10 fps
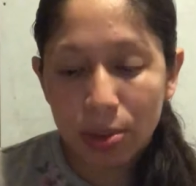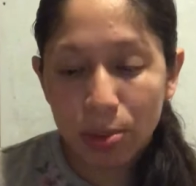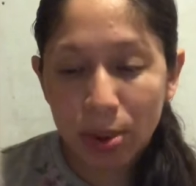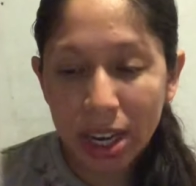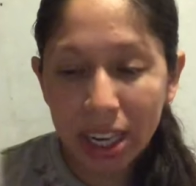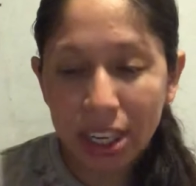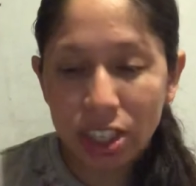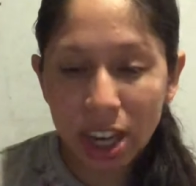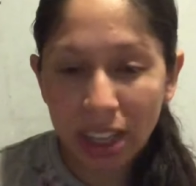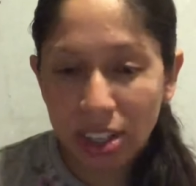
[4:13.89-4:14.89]
reading
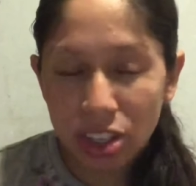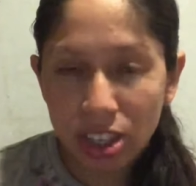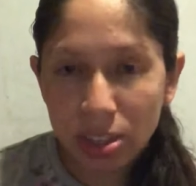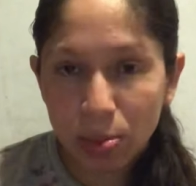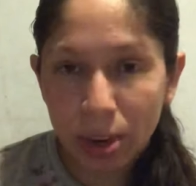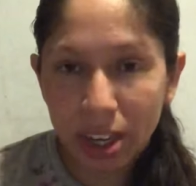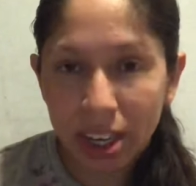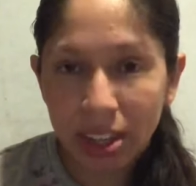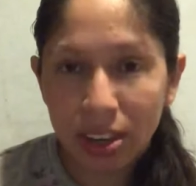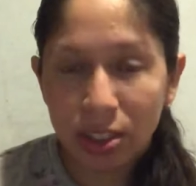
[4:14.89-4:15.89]
challenges where
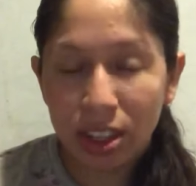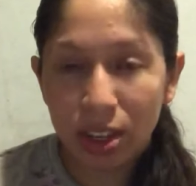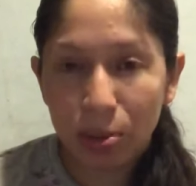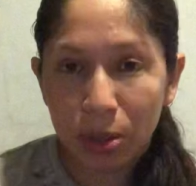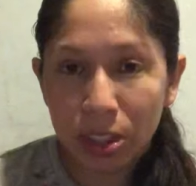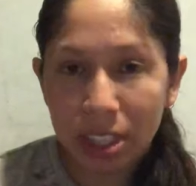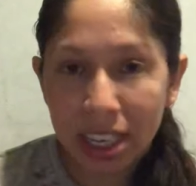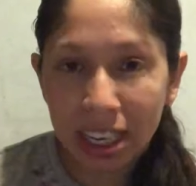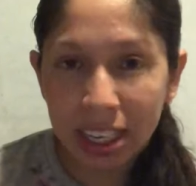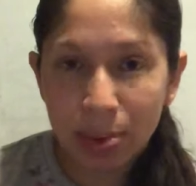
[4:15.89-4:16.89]
there's a lot of words
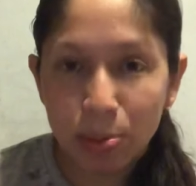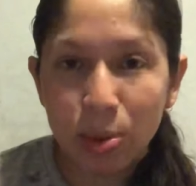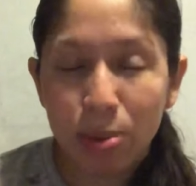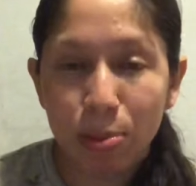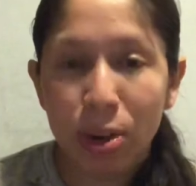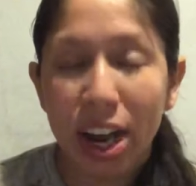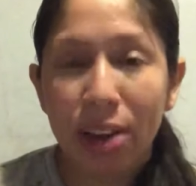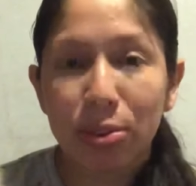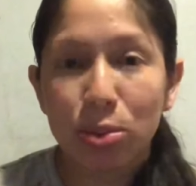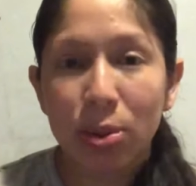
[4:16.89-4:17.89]
that he wouldn't
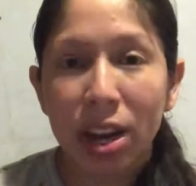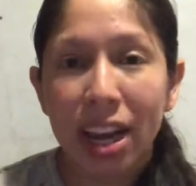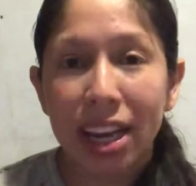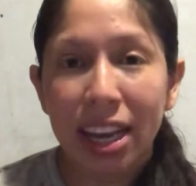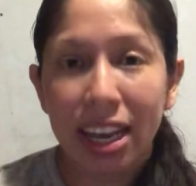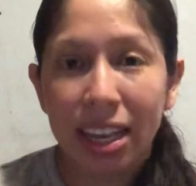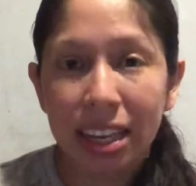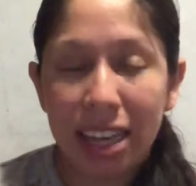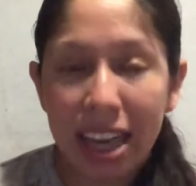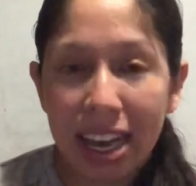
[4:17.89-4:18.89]
pronounce right, and
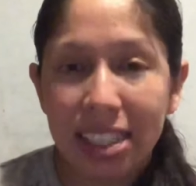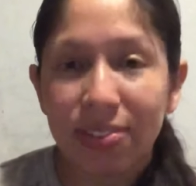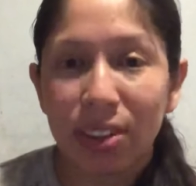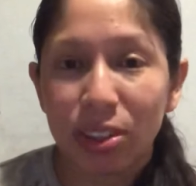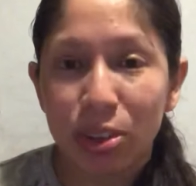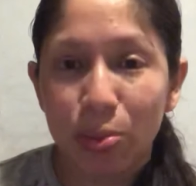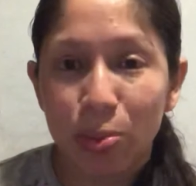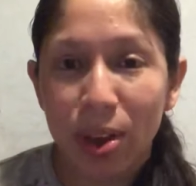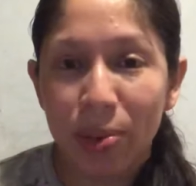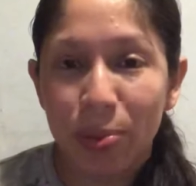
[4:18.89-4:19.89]
he had difficulty
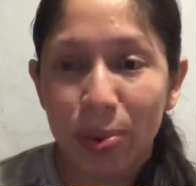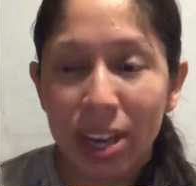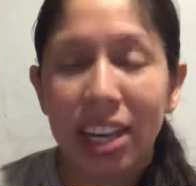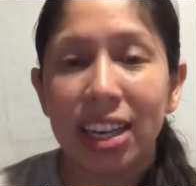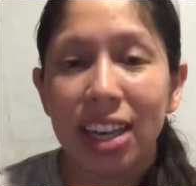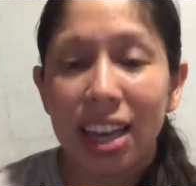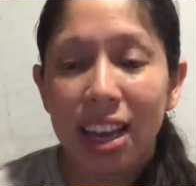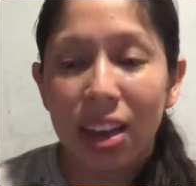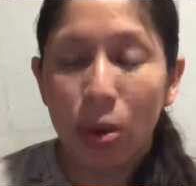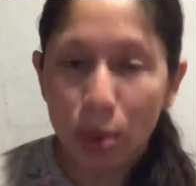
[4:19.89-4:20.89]
reading.
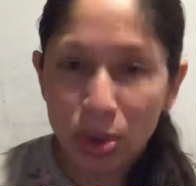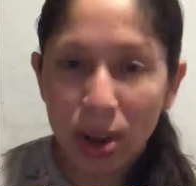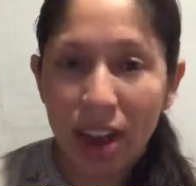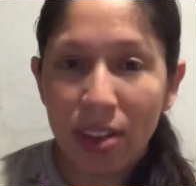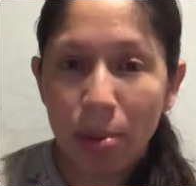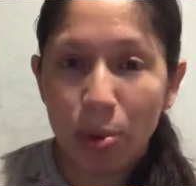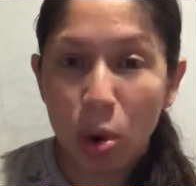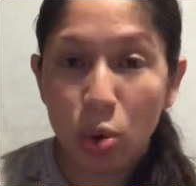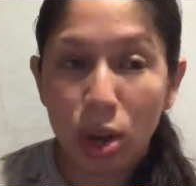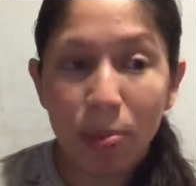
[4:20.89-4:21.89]
And we tried that
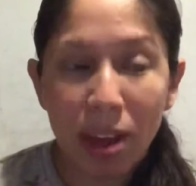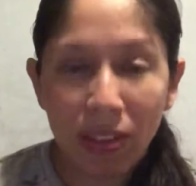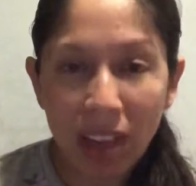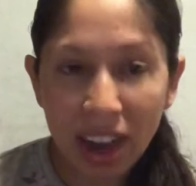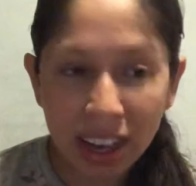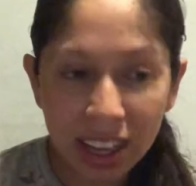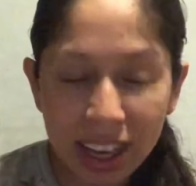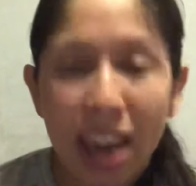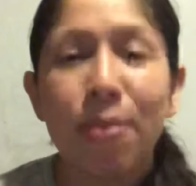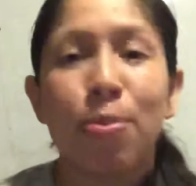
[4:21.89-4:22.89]
program, and that
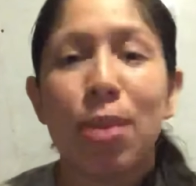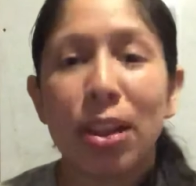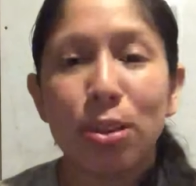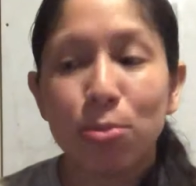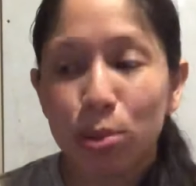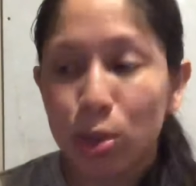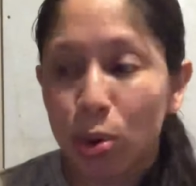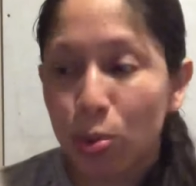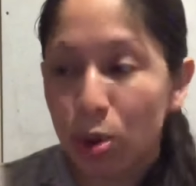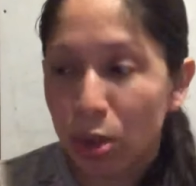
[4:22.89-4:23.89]
gave him that little boost. So
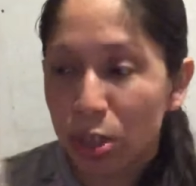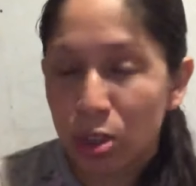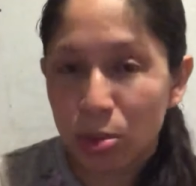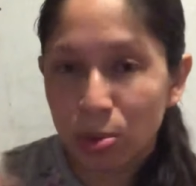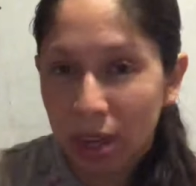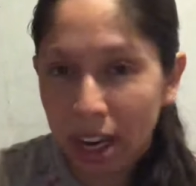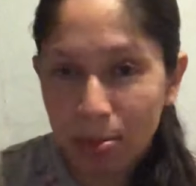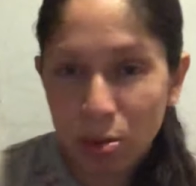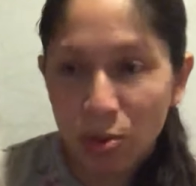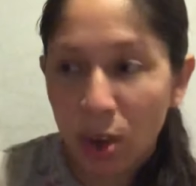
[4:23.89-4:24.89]
we're going to kind of
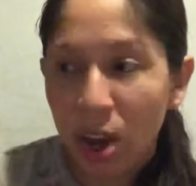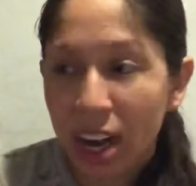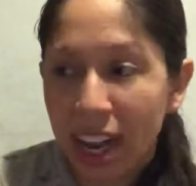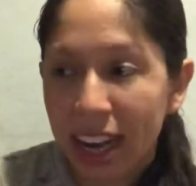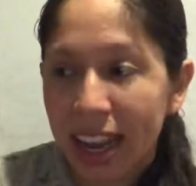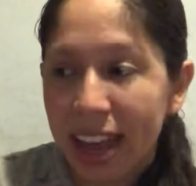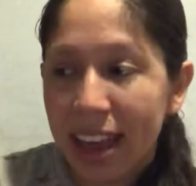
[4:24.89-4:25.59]
move on and